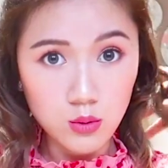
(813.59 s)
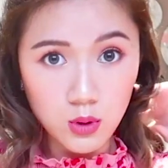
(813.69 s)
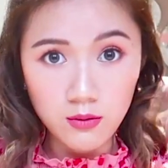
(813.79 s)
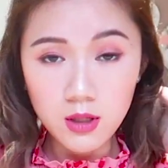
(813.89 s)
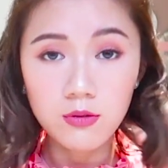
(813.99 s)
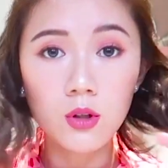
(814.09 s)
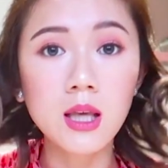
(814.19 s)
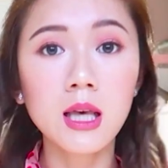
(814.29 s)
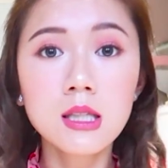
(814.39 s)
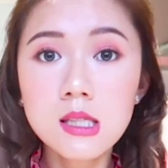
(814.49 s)
So even if you
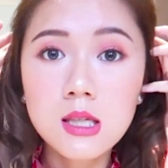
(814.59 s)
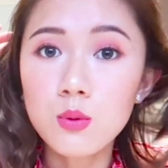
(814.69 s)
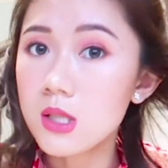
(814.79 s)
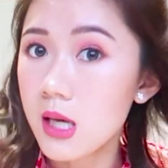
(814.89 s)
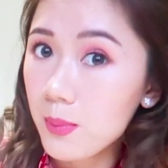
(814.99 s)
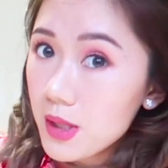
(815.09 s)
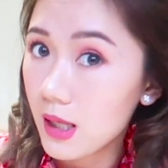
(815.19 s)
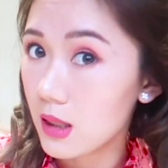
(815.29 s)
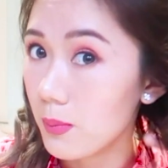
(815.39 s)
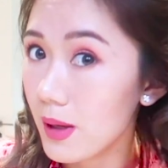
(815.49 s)
can't see what's happening
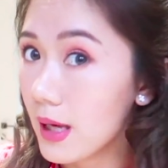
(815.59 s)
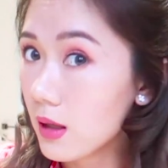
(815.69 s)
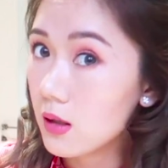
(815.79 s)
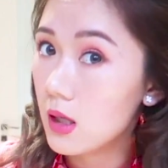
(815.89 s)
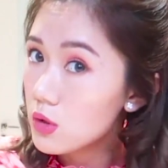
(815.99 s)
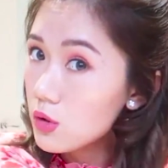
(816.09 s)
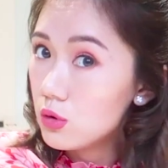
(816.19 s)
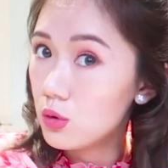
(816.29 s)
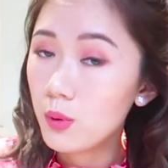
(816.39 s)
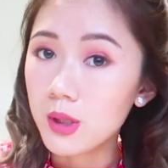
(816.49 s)
at the back, as long as you're
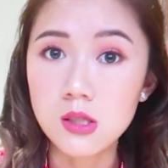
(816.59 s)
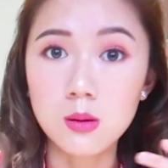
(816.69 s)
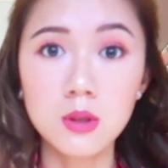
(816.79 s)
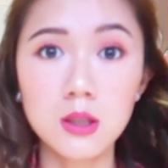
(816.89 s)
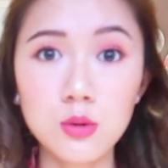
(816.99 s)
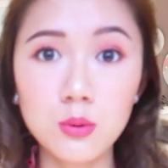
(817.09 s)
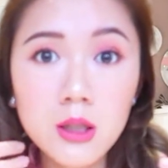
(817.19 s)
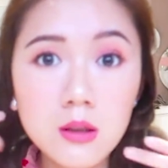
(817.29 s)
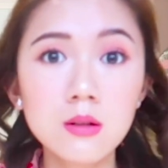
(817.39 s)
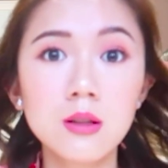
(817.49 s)
doing something to it,
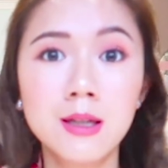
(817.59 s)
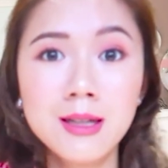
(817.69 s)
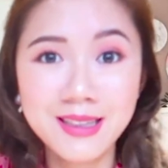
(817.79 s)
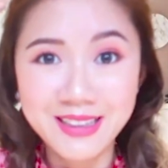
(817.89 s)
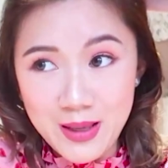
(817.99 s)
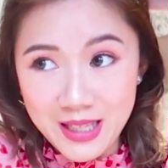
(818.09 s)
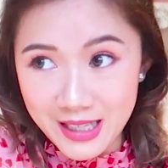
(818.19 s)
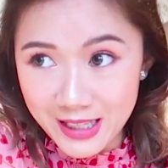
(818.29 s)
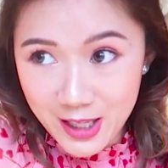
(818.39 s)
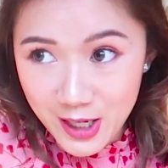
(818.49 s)
making
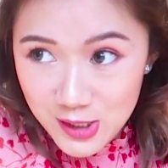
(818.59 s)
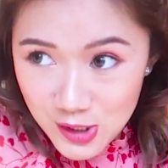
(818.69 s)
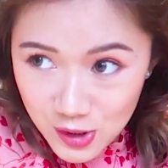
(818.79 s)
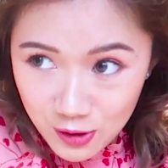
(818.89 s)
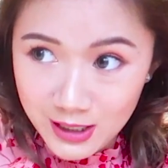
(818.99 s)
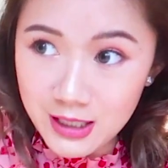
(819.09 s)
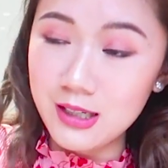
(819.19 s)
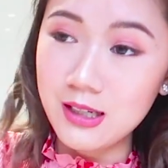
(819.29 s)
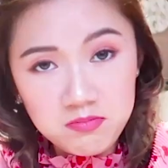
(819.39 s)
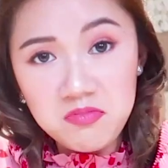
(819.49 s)
it unstraight,
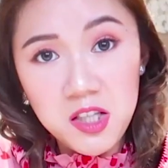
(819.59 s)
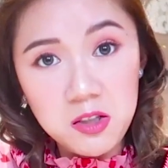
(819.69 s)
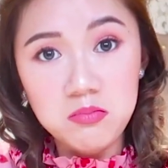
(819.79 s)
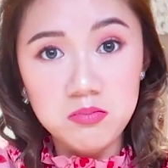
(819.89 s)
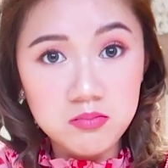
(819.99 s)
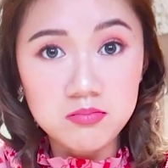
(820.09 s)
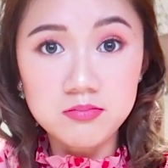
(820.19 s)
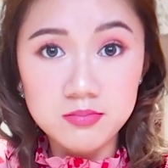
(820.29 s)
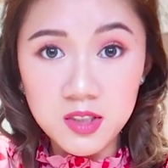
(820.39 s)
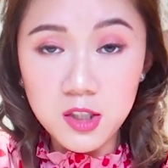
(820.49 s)
then
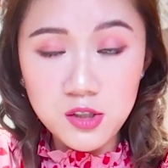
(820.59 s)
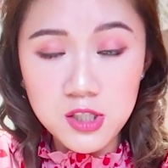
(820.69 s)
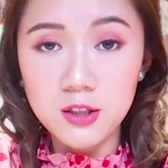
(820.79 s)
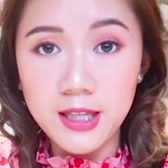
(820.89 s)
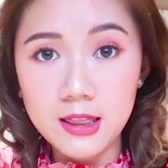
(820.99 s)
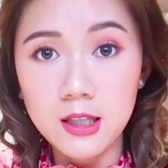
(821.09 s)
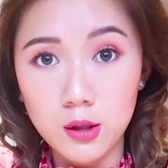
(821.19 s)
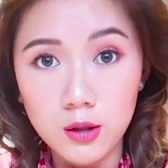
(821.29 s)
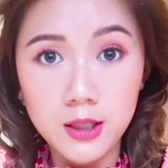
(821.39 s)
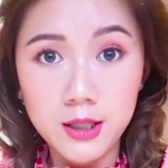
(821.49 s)
you'll still get the
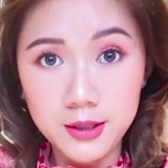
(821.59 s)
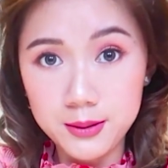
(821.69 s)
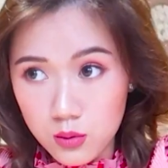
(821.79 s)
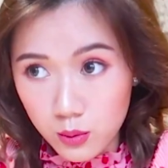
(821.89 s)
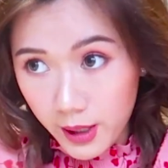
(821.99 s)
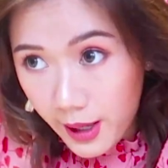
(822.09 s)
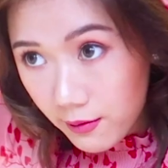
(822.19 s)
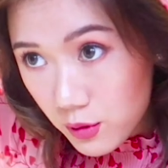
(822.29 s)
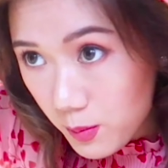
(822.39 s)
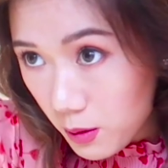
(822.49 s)
look. So we
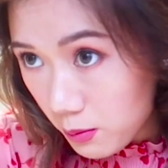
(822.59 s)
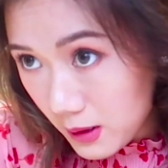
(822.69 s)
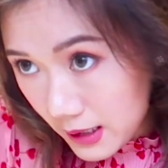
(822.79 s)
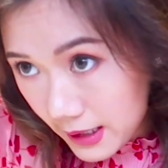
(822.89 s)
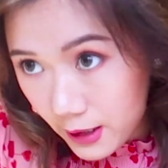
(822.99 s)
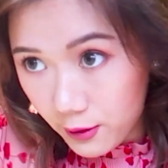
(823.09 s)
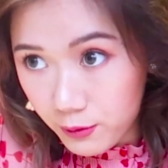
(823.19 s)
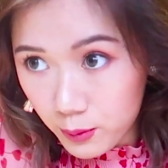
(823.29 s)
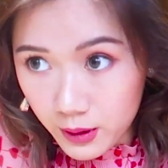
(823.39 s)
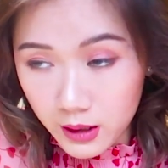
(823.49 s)
have to be really
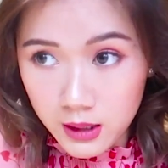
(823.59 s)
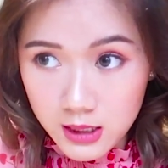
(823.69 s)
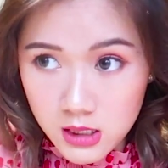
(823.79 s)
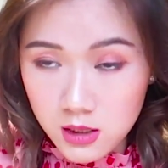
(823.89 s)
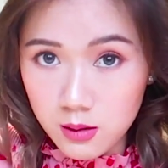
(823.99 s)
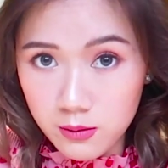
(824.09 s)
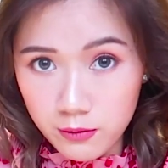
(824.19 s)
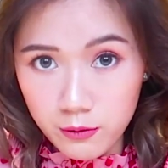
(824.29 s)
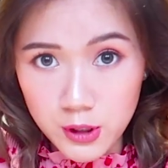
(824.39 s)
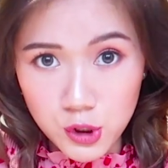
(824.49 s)
careful with this
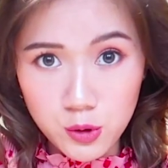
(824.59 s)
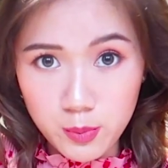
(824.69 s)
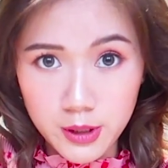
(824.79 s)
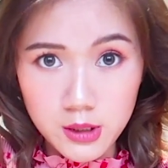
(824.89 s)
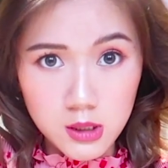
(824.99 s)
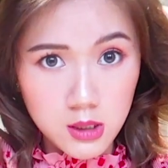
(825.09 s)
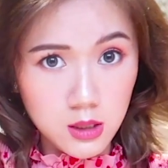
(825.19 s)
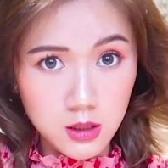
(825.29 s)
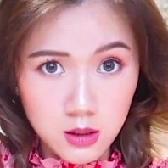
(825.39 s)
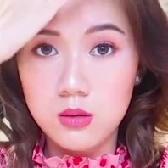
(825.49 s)
fringe part.
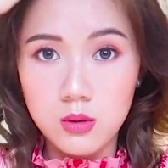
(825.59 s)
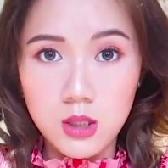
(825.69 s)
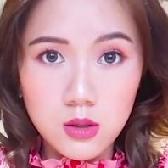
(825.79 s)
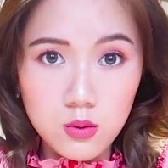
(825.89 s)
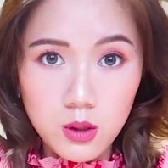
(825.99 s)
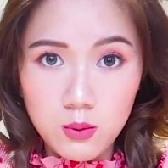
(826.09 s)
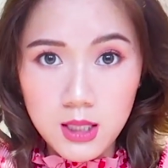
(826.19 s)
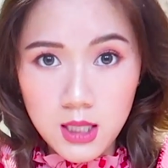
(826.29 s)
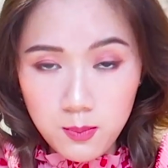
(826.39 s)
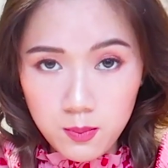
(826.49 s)
So that's why we
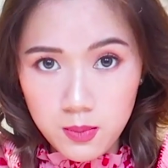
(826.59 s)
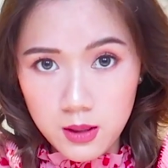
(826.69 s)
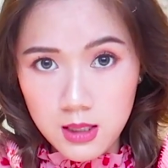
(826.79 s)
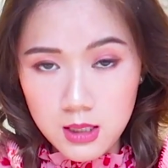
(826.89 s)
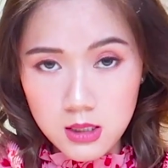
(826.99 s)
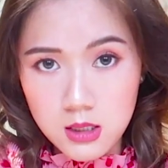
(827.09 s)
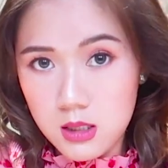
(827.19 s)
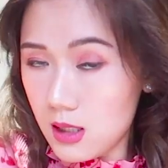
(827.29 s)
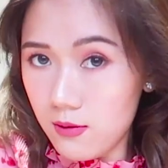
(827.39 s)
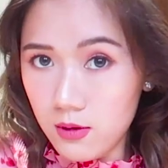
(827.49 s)
keep this,
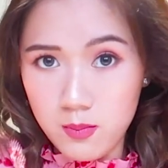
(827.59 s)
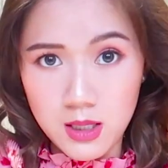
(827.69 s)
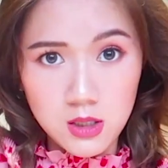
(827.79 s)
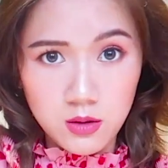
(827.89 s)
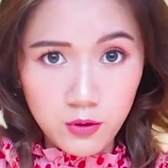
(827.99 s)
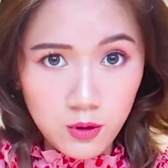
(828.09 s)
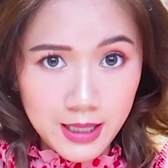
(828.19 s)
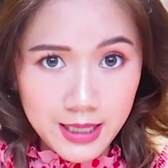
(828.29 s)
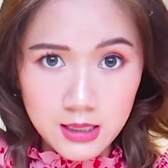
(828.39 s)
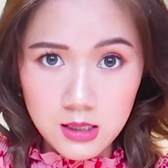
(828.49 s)
save the best for
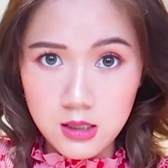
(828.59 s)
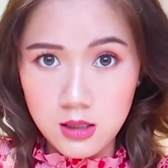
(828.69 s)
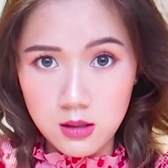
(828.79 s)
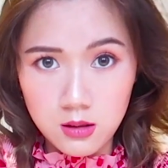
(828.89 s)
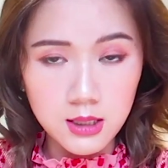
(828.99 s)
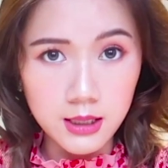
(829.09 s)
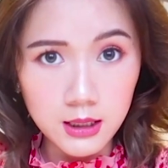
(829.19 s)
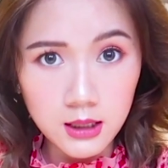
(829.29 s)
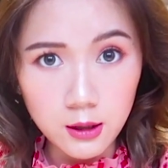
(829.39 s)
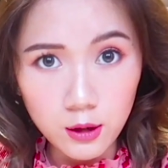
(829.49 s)
last.
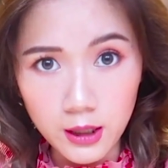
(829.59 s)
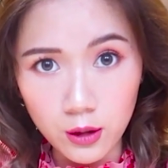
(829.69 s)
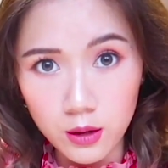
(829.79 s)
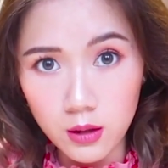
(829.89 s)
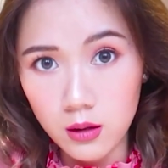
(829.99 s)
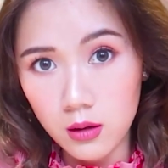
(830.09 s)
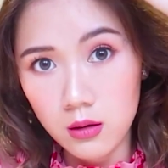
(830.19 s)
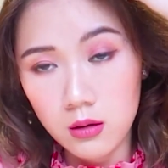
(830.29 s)
Tiny little area.